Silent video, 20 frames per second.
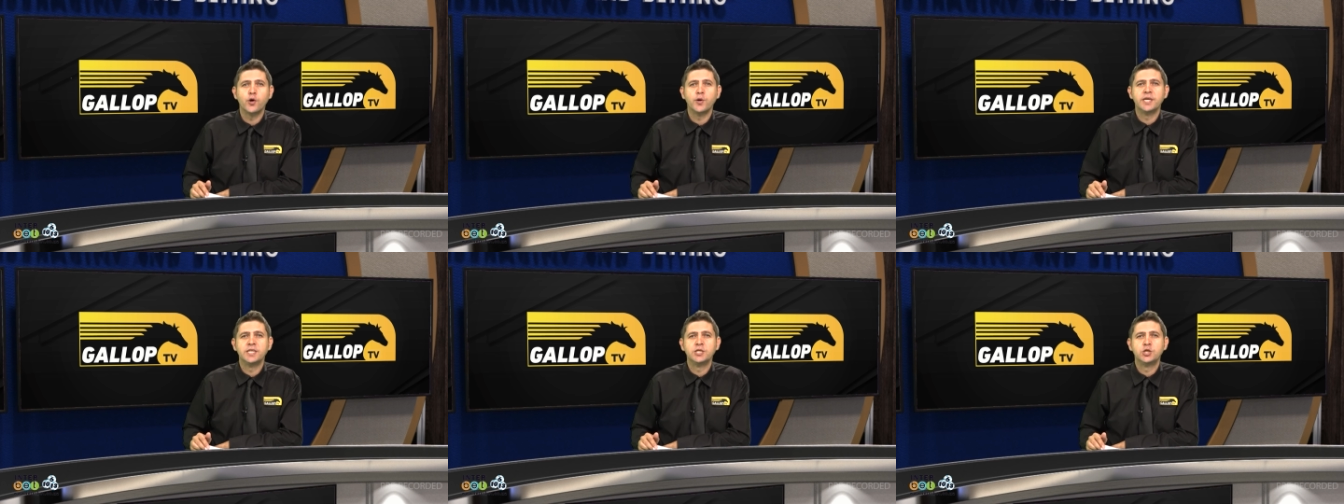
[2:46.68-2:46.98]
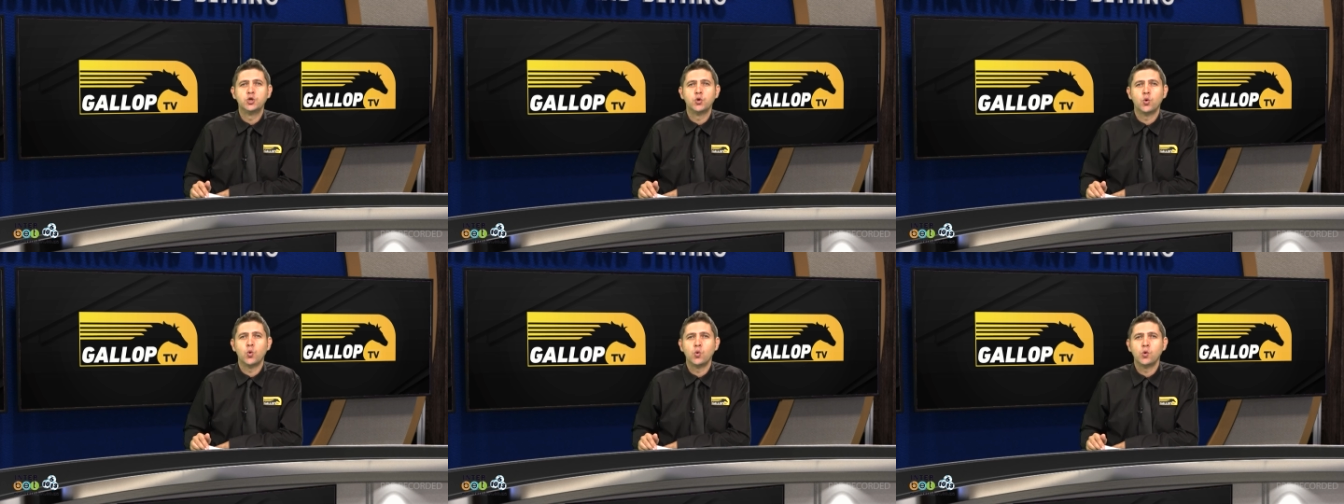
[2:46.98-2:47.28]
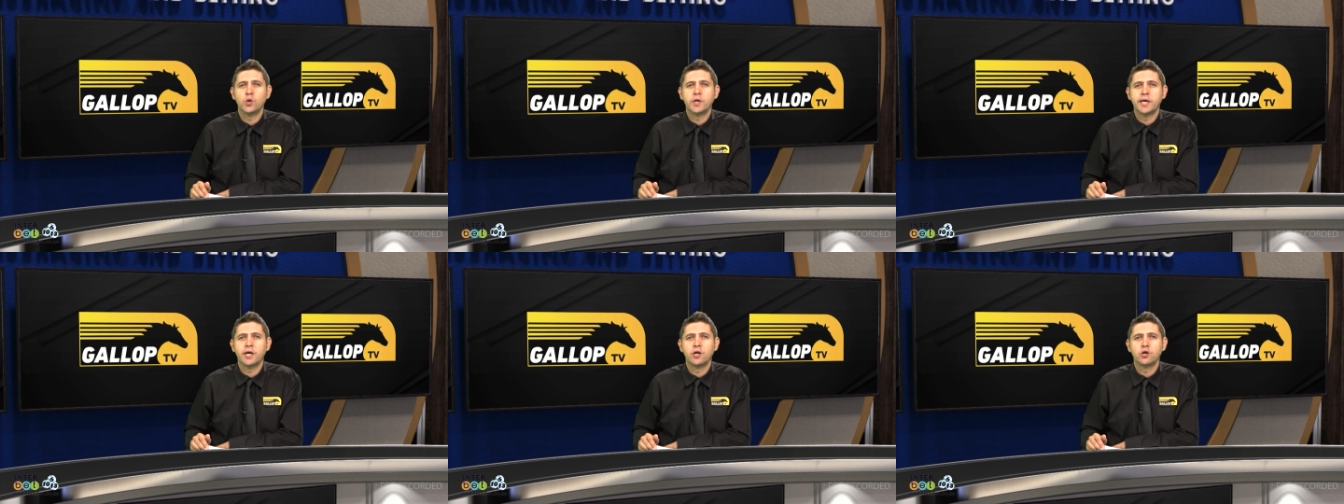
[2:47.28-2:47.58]
into all
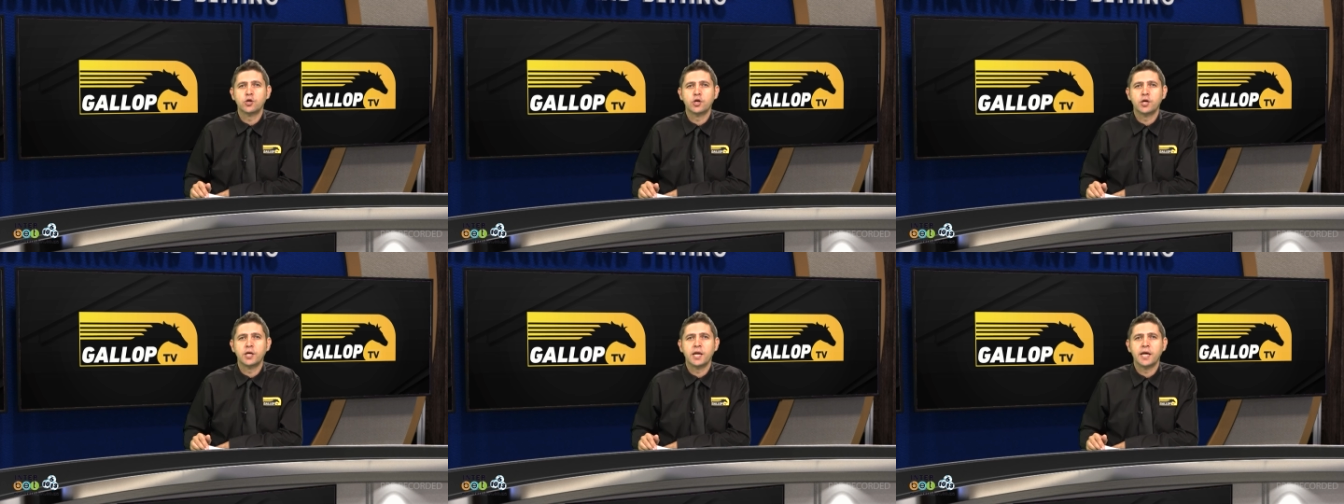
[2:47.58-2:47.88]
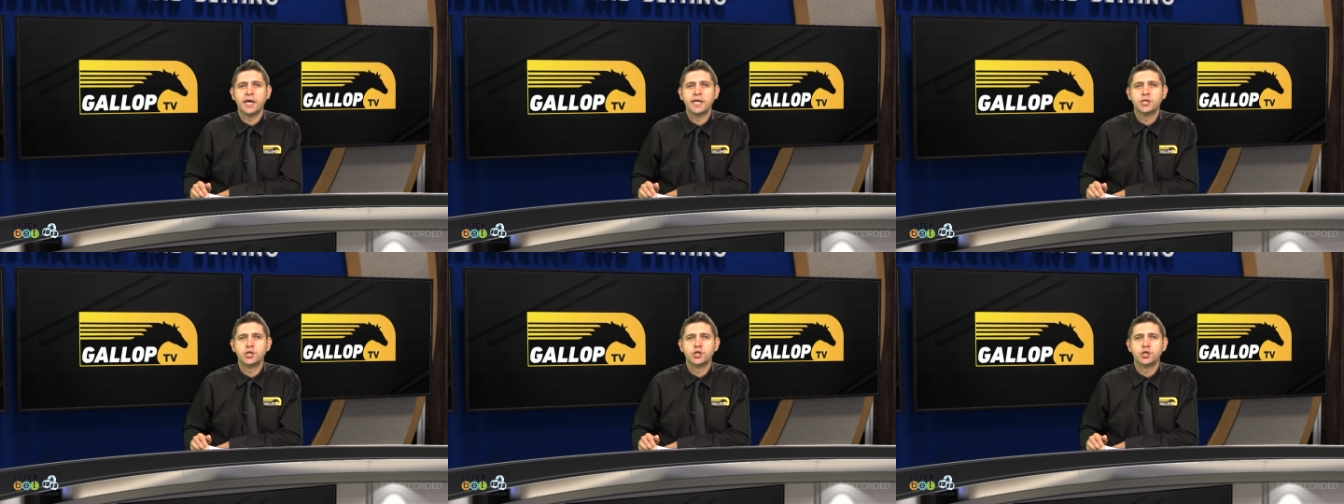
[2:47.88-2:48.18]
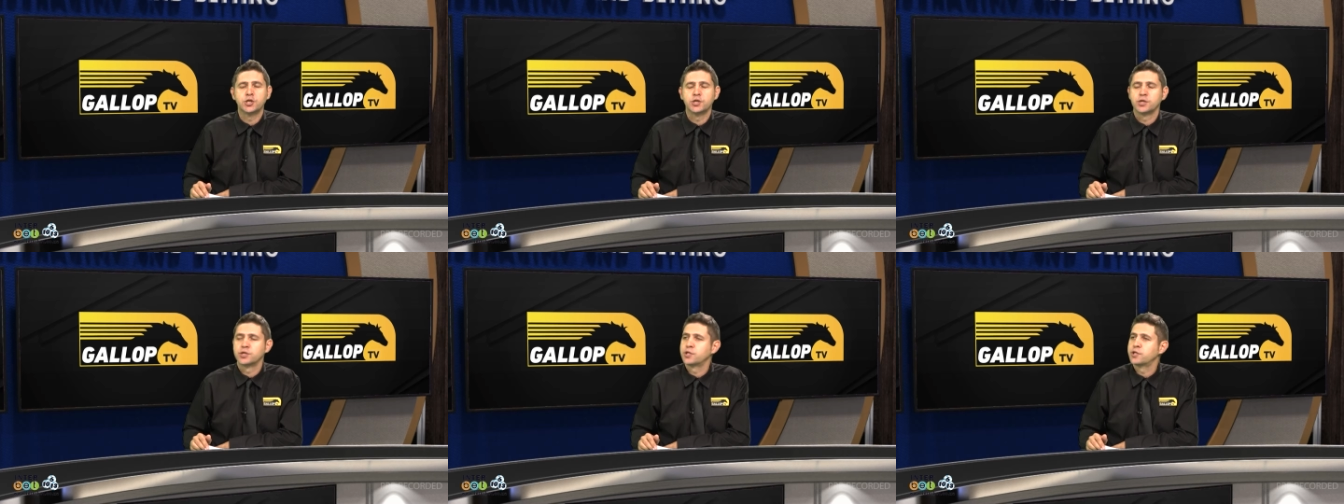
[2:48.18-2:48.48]

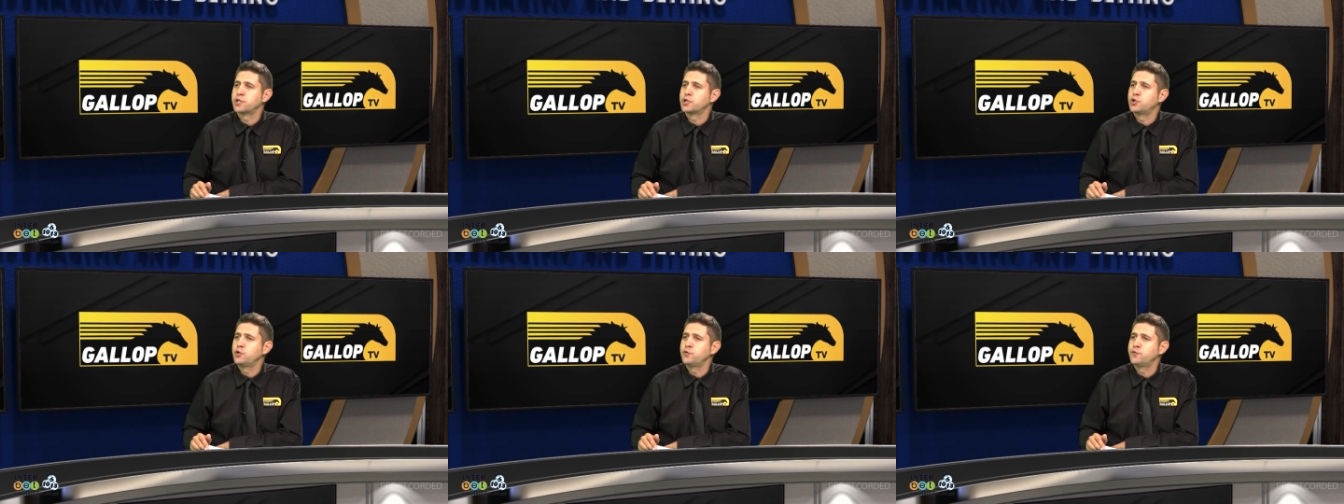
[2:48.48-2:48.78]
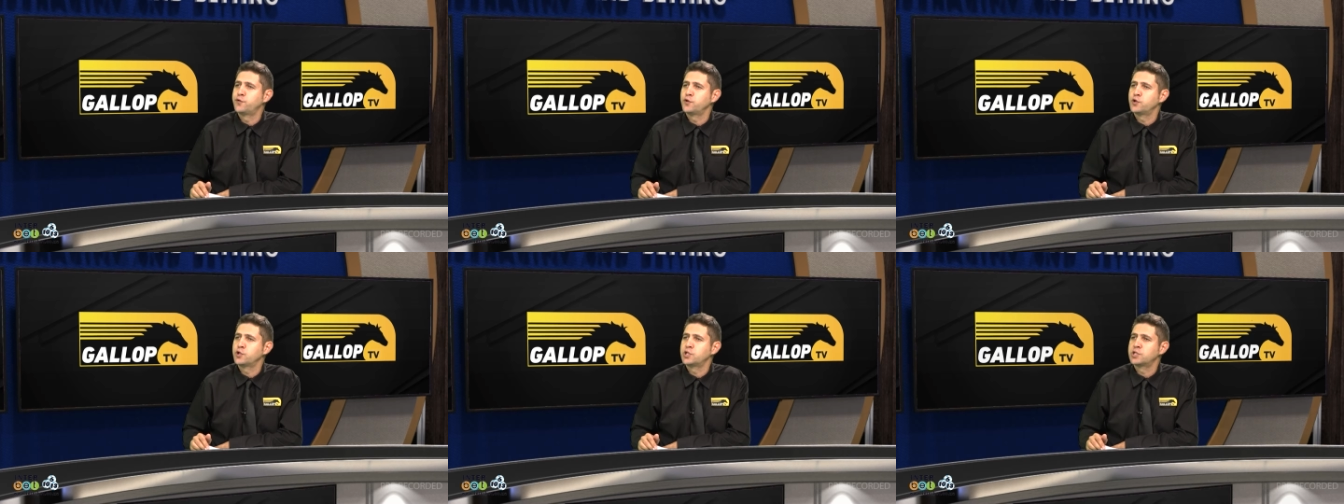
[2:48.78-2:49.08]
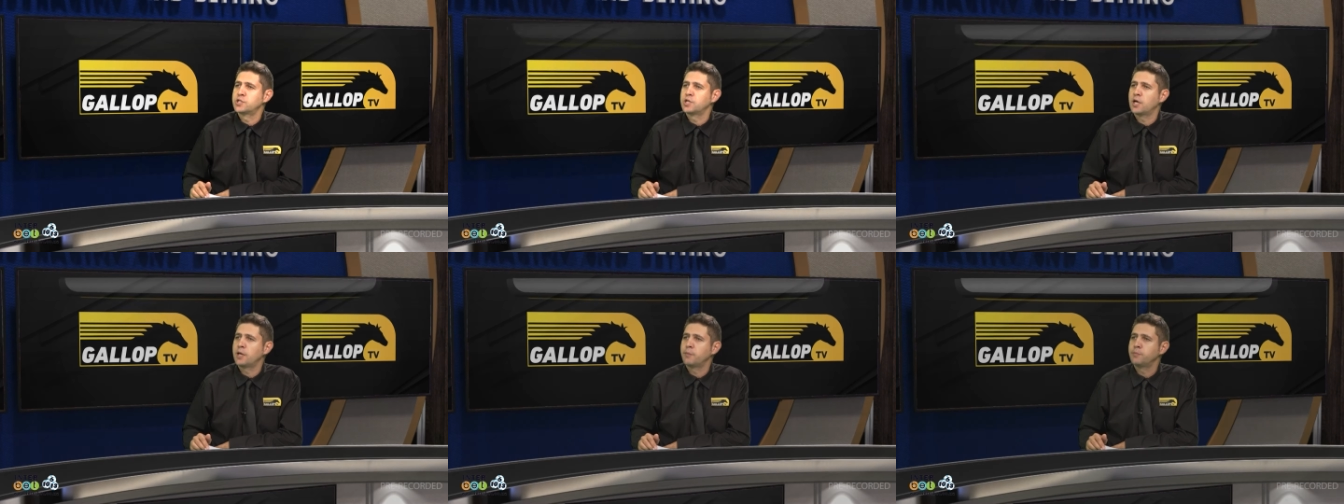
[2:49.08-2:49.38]
calculations. So the two first
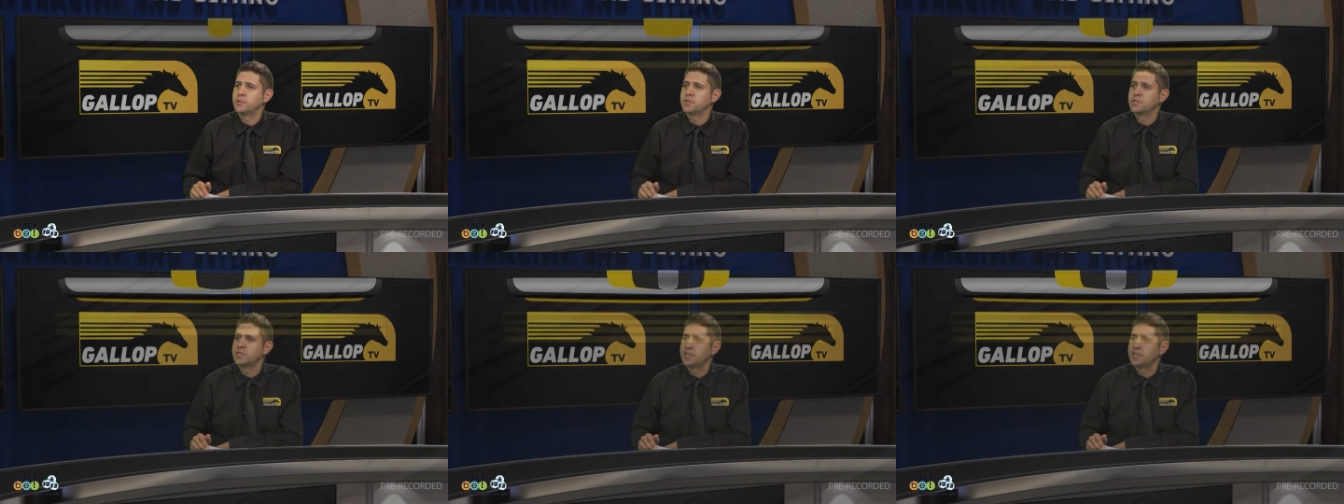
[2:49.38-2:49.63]
timers,